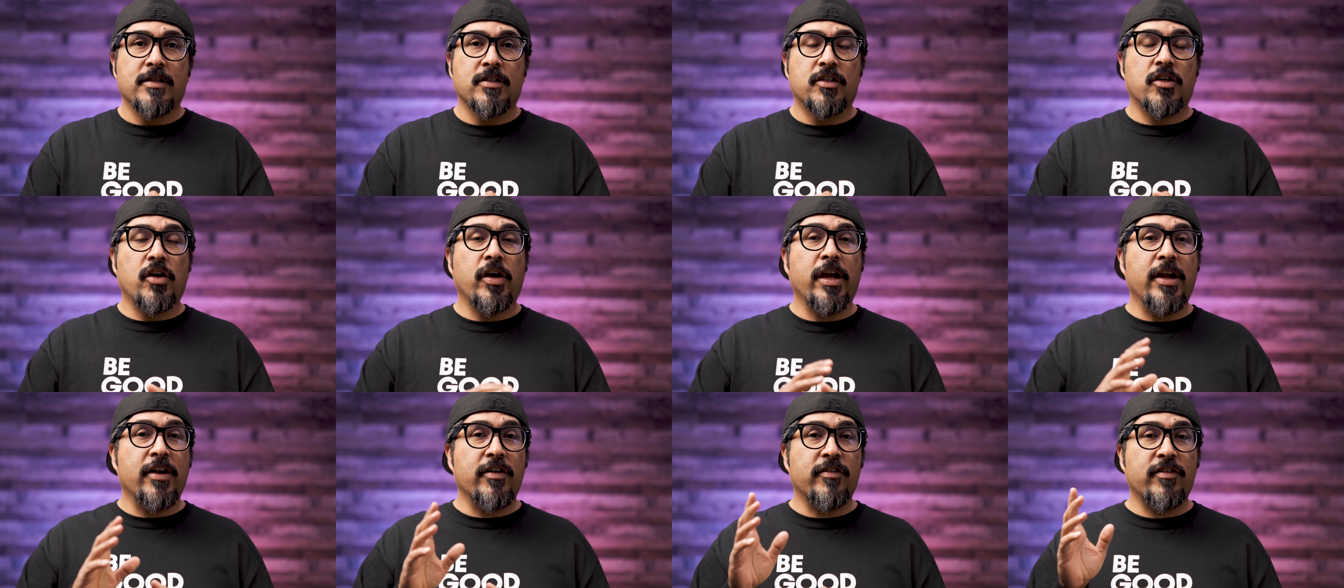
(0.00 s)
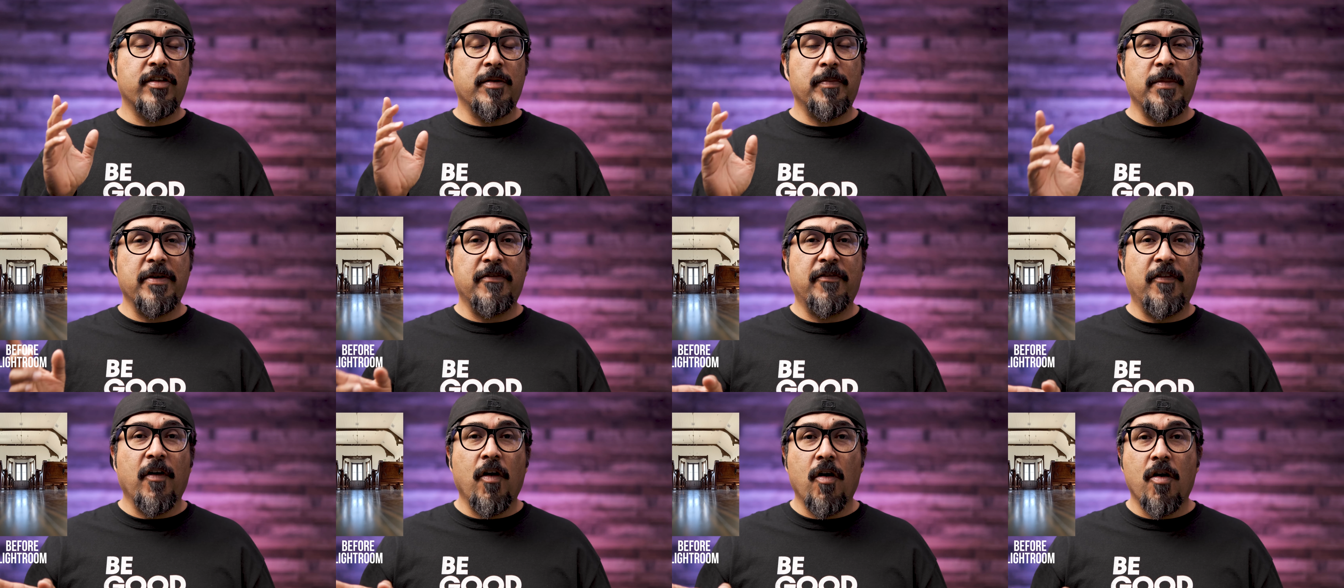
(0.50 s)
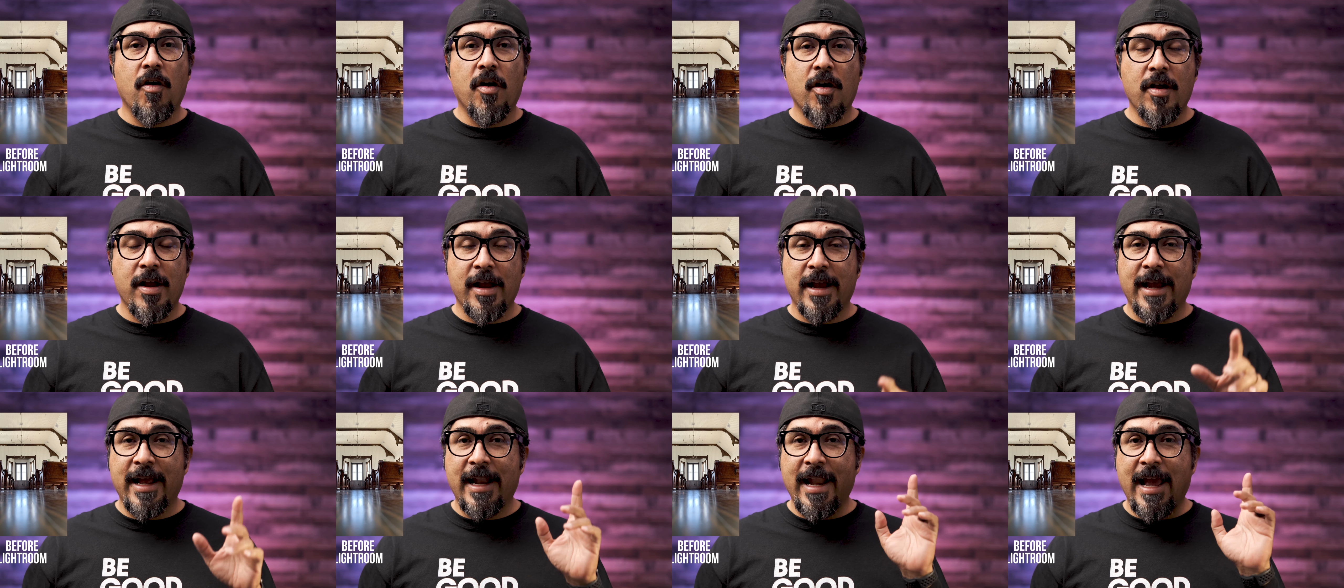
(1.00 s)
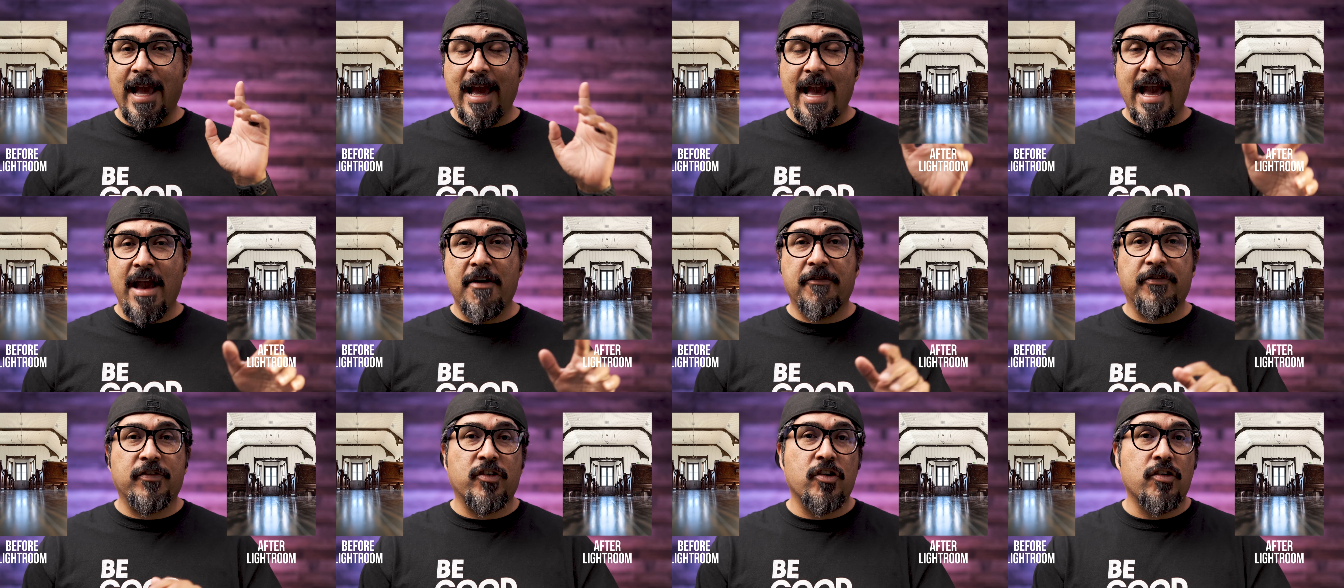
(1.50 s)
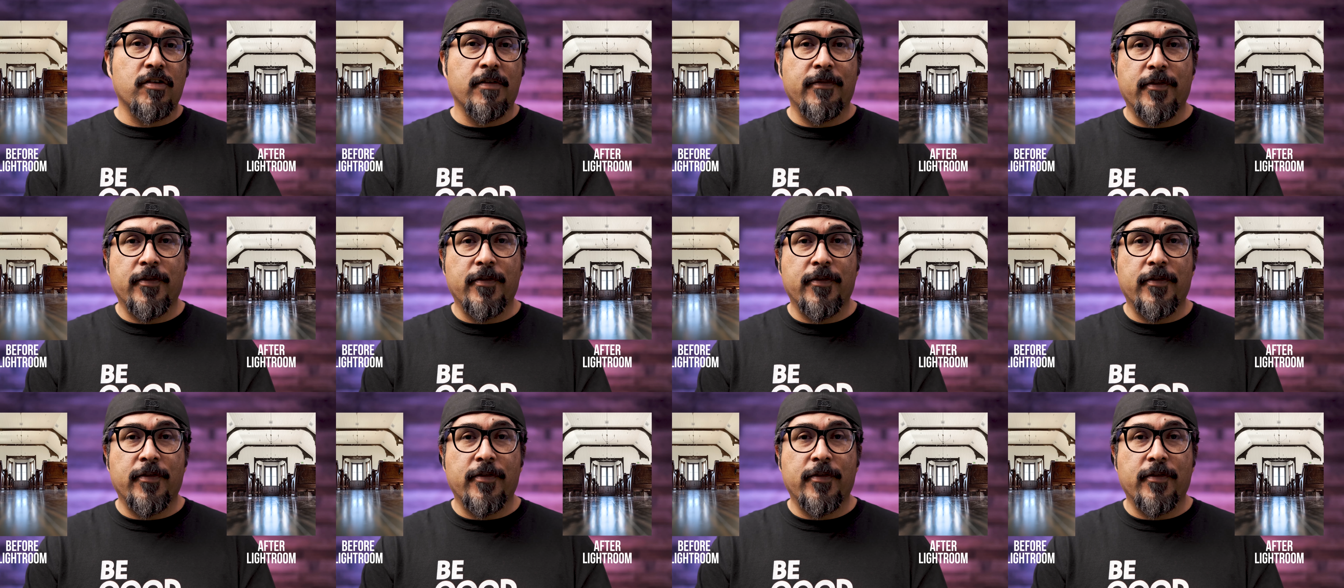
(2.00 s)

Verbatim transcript: So here's the before and after